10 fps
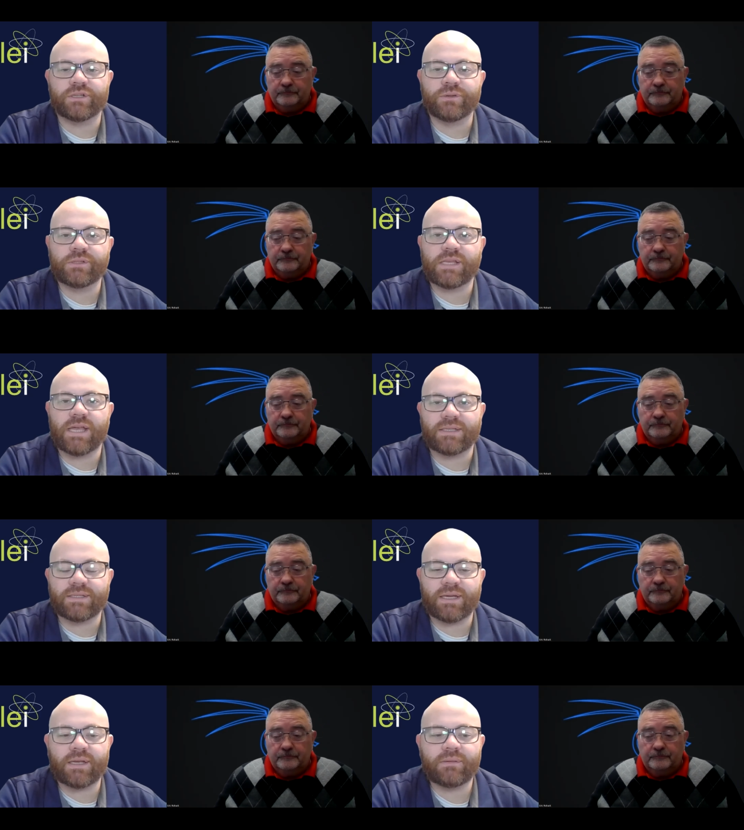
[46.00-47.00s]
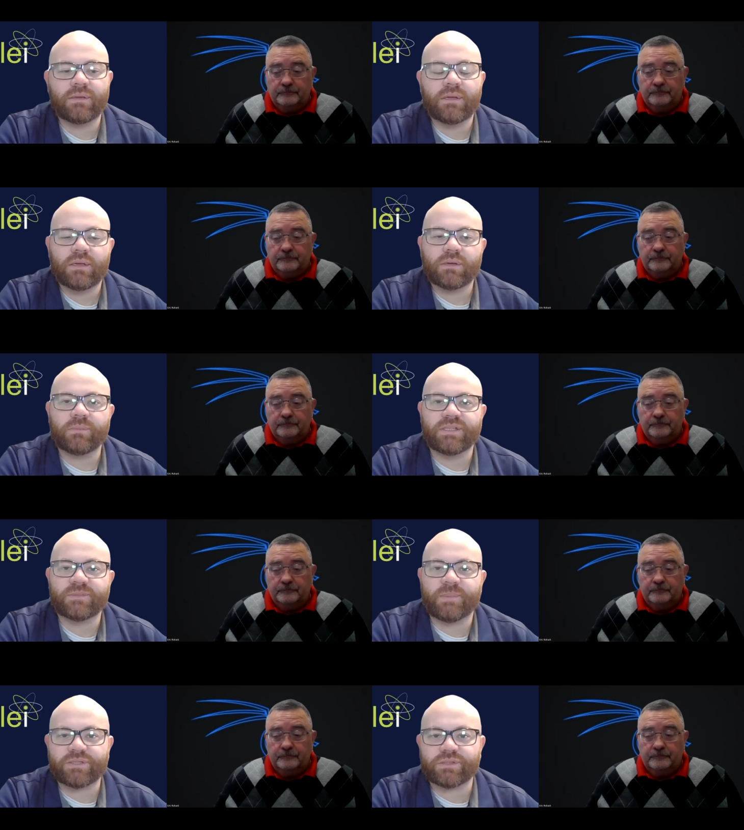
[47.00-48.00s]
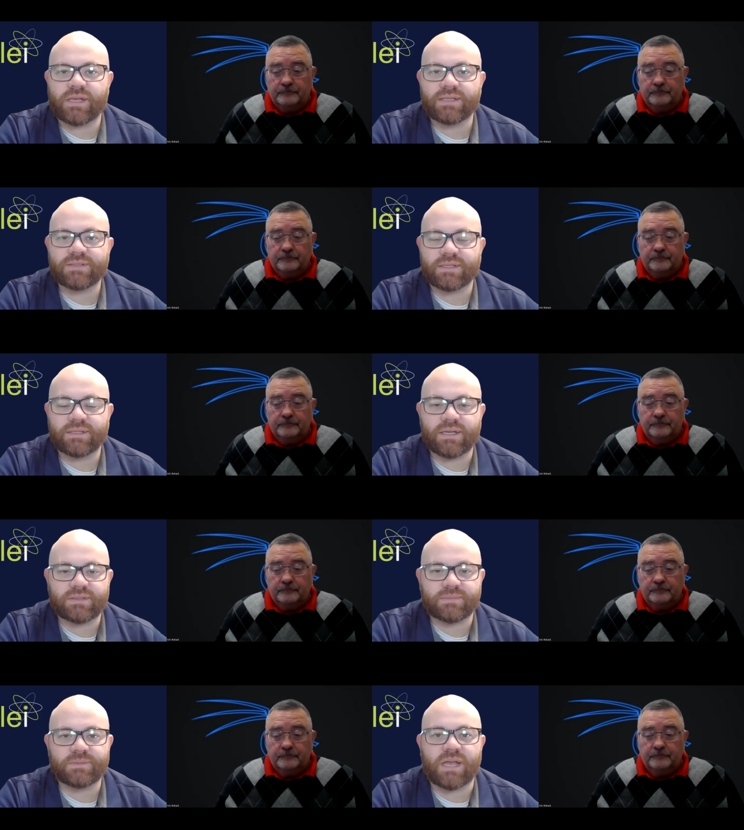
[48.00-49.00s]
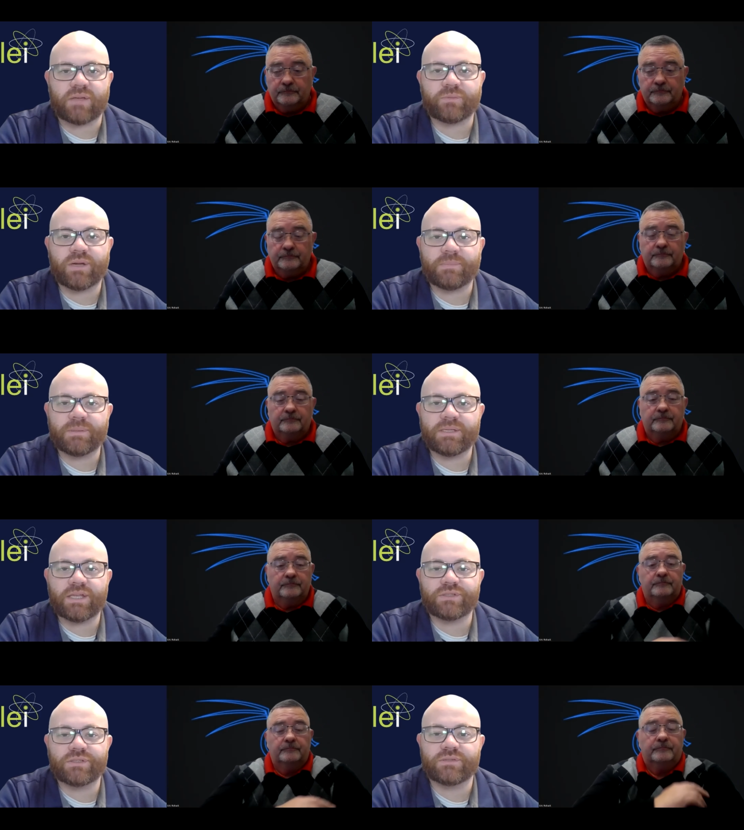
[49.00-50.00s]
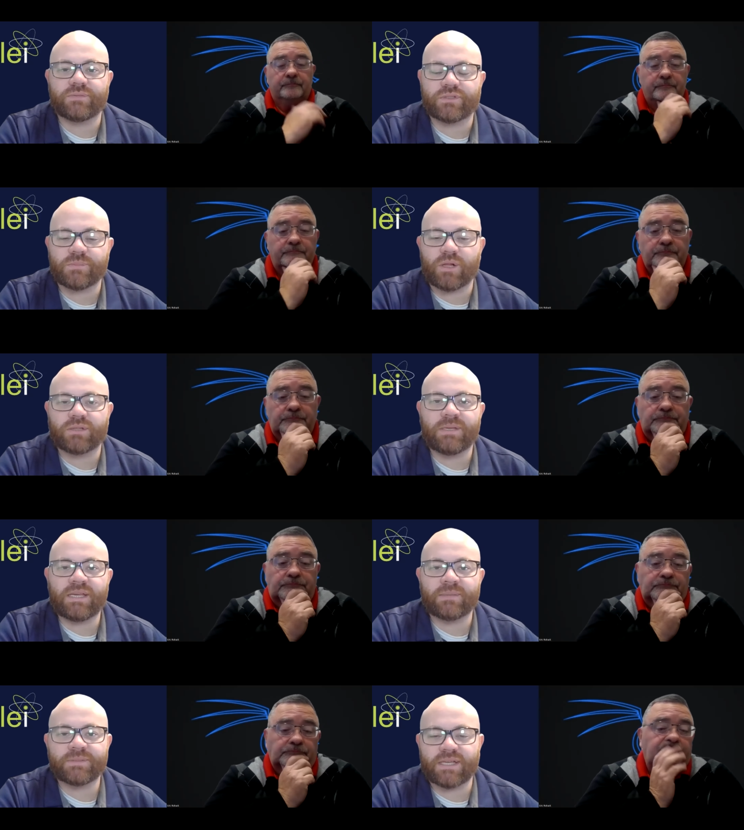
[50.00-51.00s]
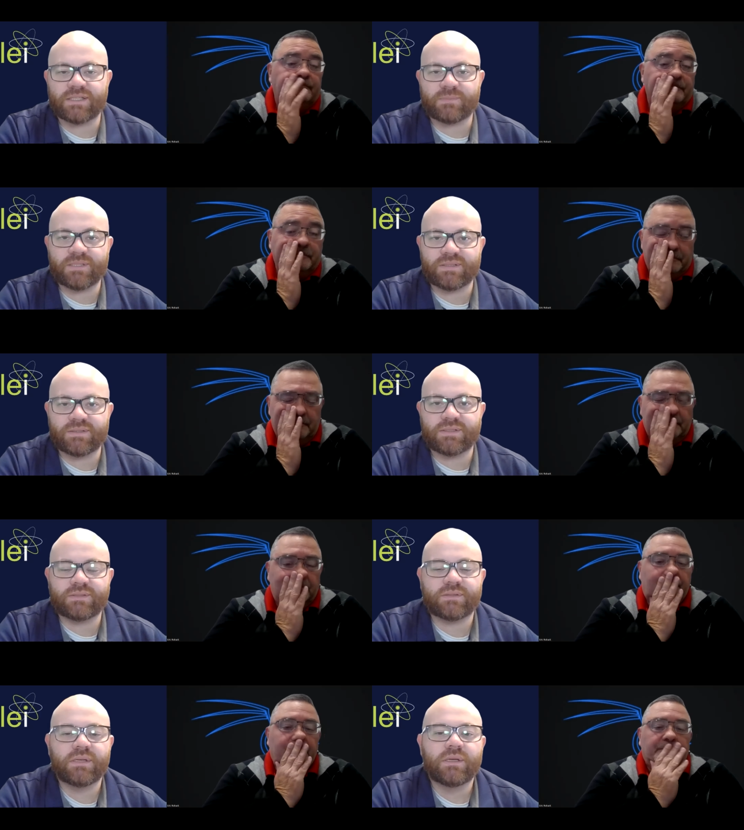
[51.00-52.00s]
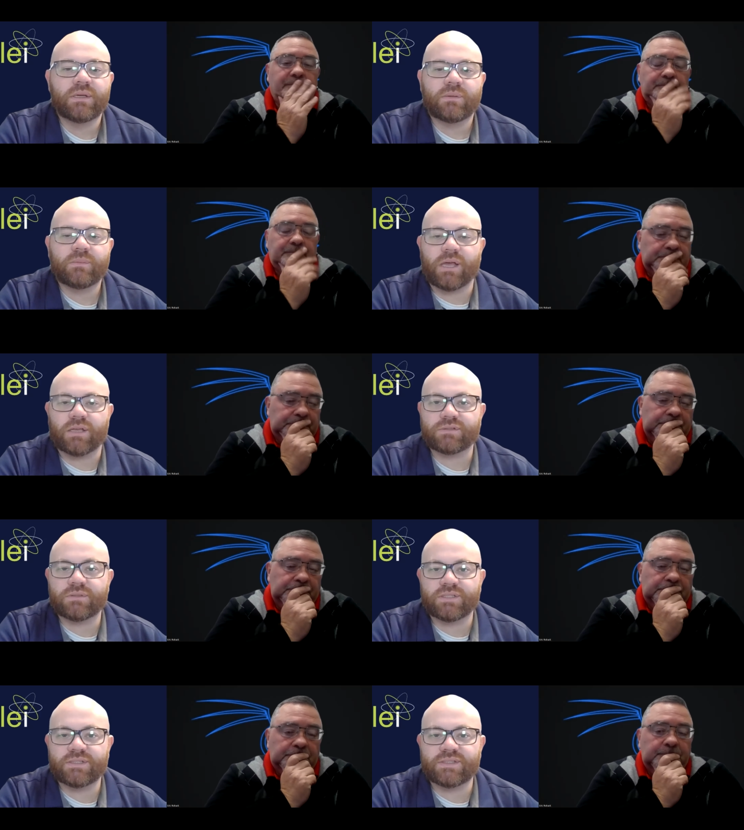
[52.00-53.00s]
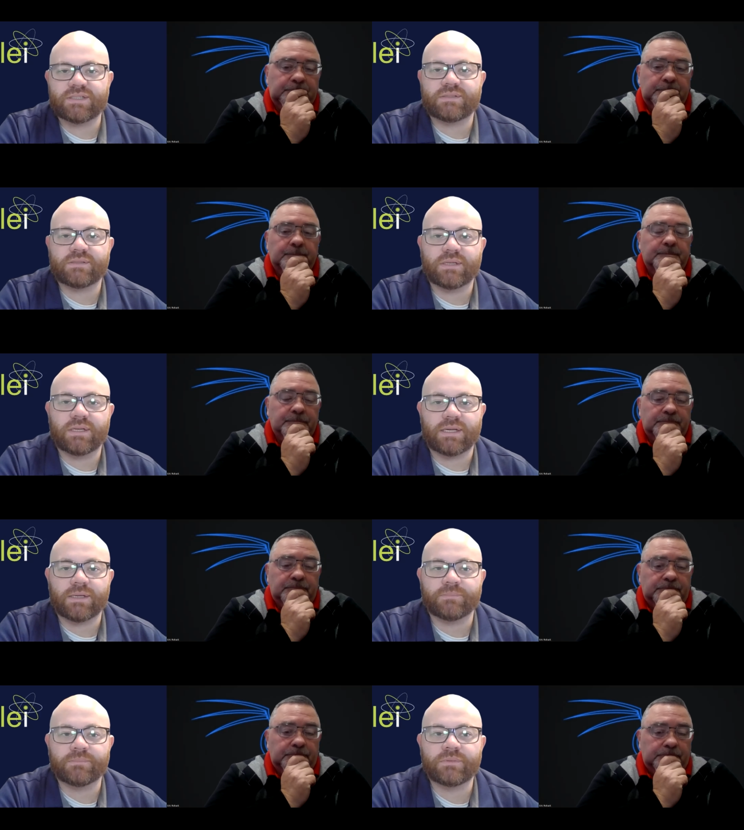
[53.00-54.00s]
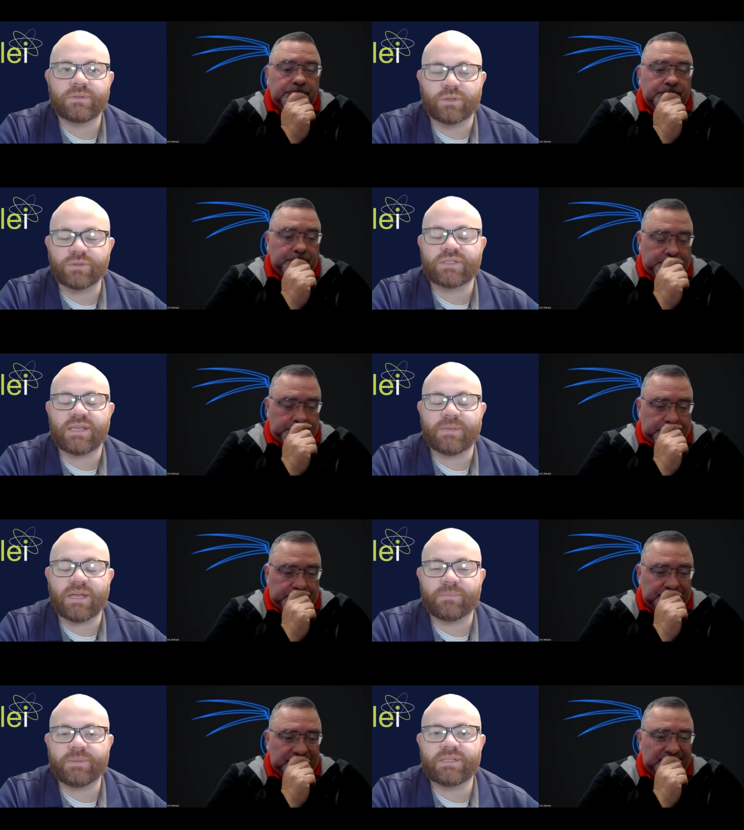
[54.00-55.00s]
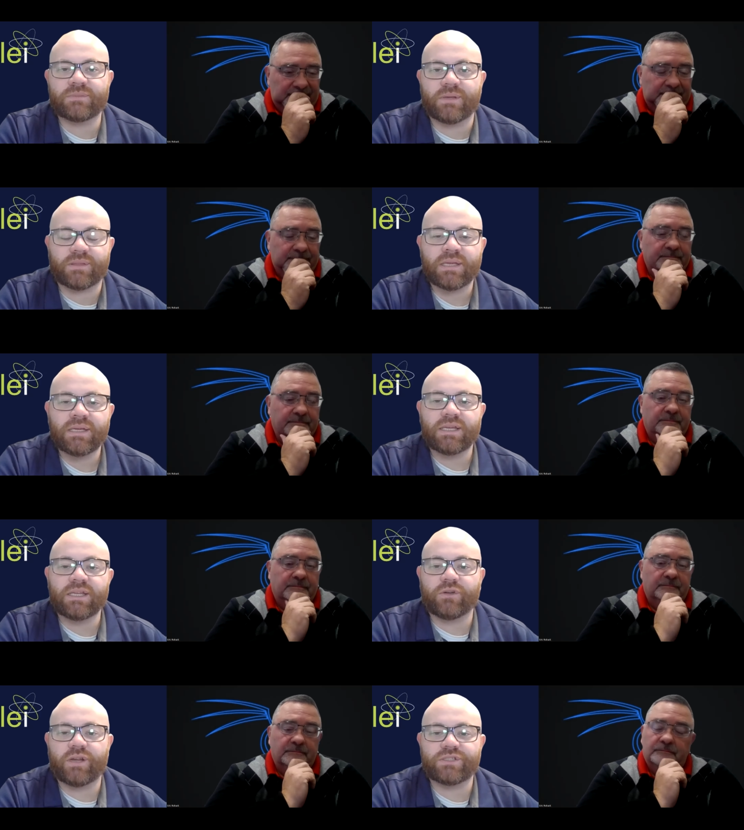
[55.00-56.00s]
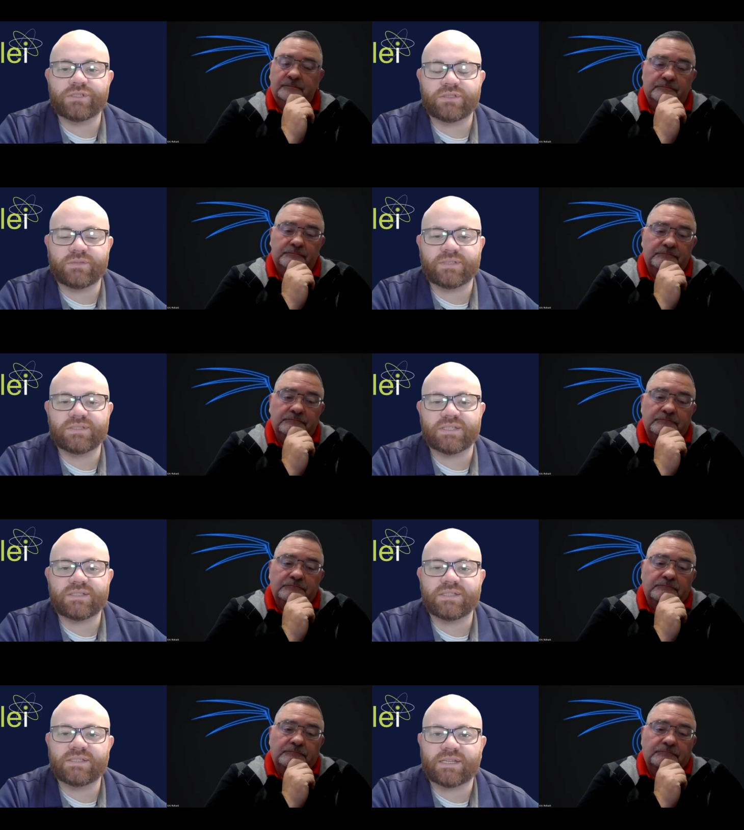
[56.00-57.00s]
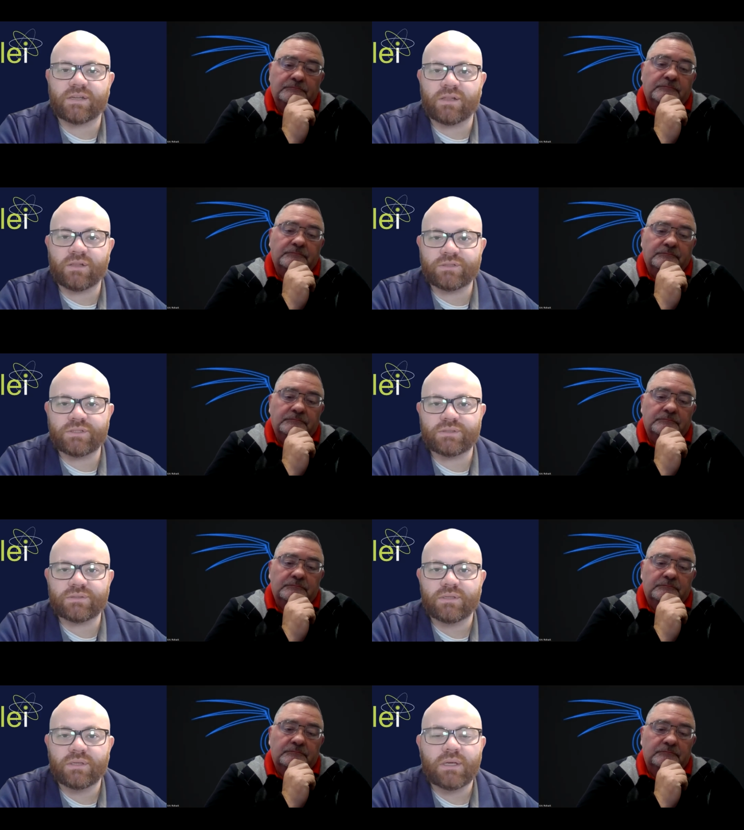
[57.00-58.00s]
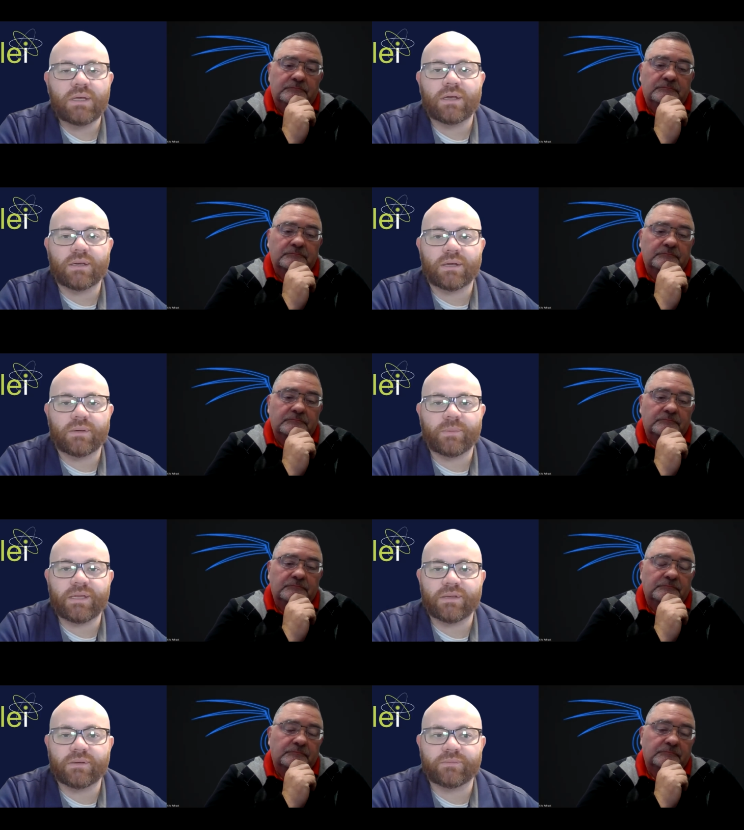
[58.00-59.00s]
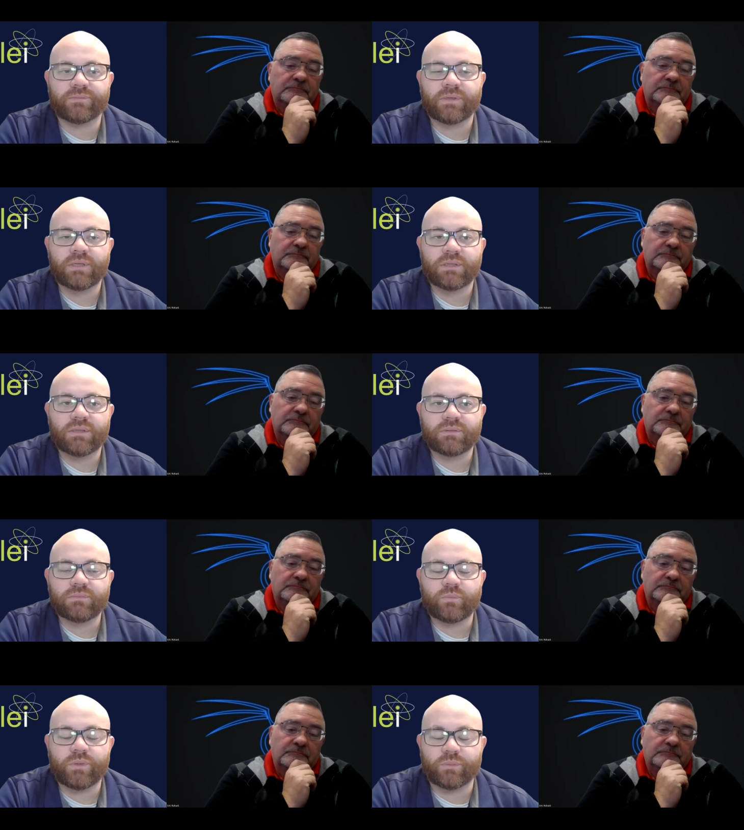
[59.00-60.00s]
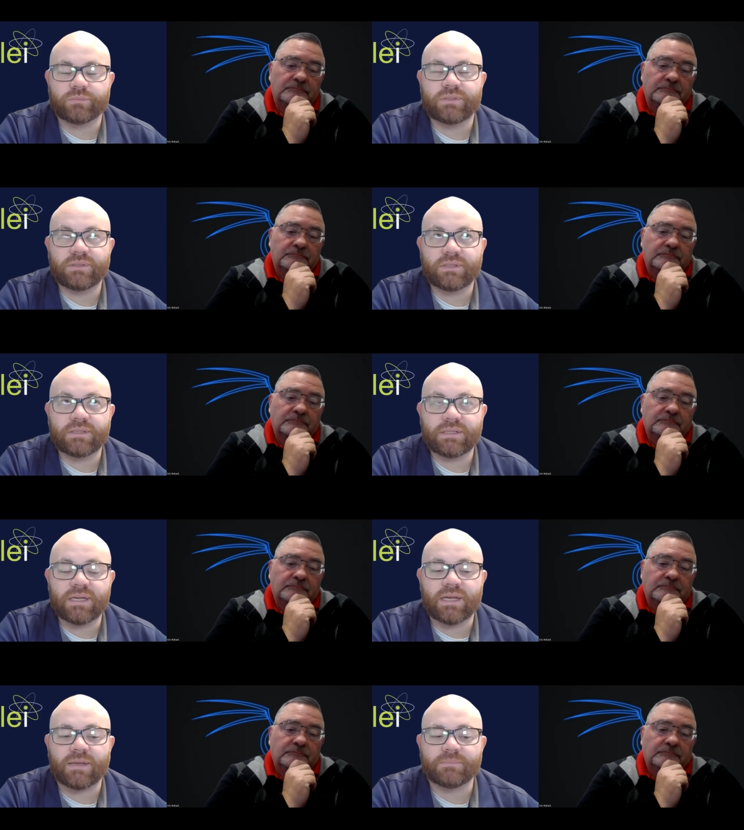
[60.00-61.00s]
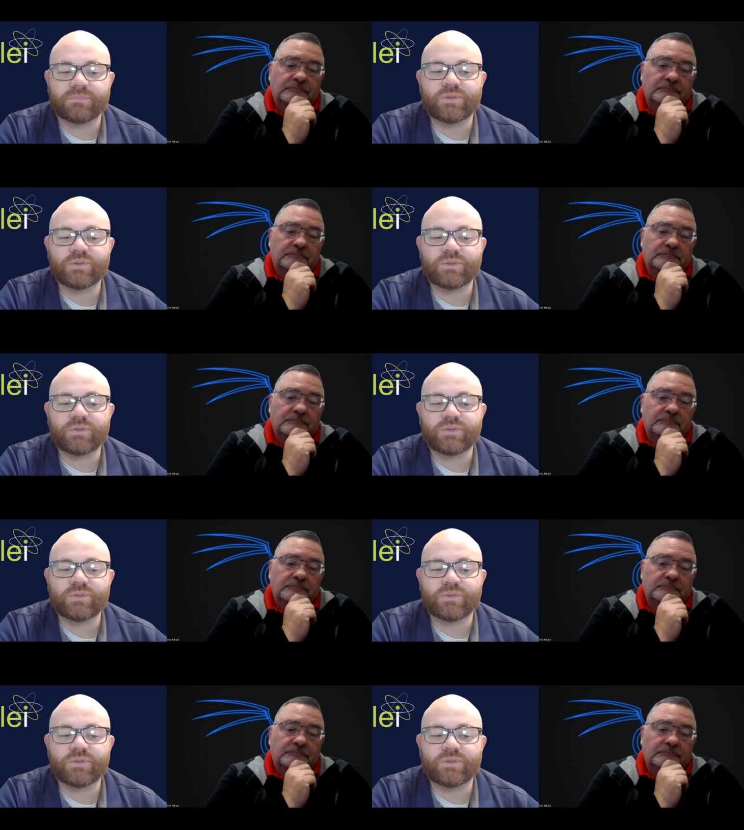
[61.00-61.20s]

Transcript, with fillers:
Speaker 1: at Nuclei Data. We specialize in custom software applications for small to medium sized businesses. We also assist um, those same companies with integrations of existing technologies. Uh, we have, we'll um,